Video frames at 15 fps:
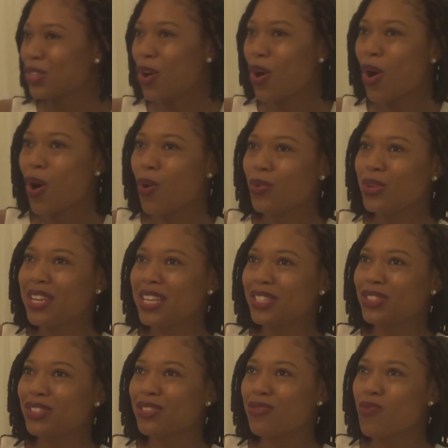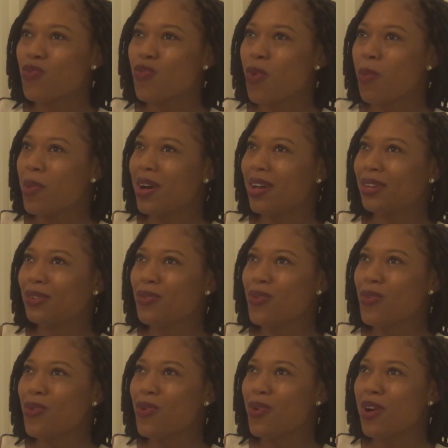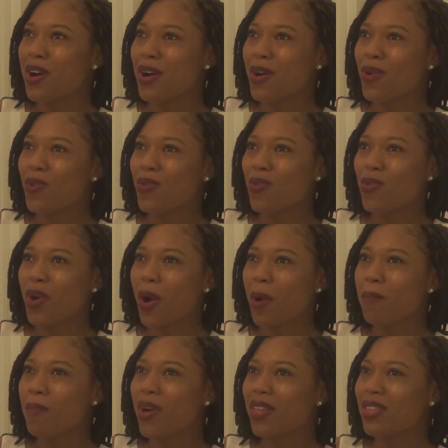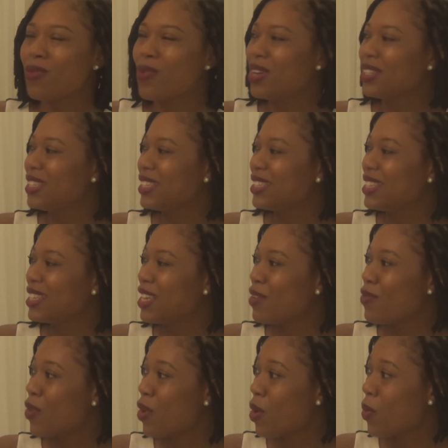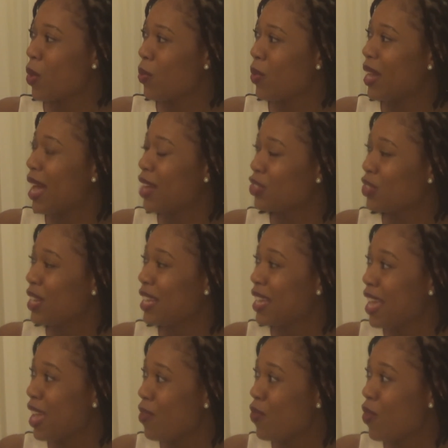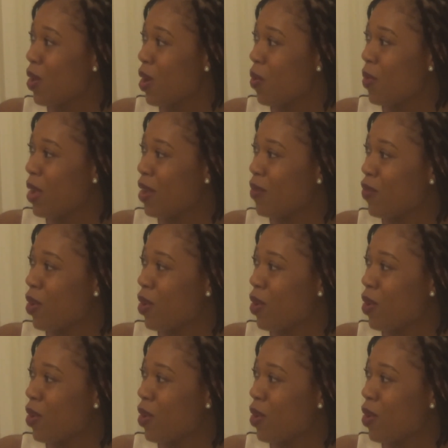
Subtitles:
So how this woman who her mother wanted to give her away, well actually gave her away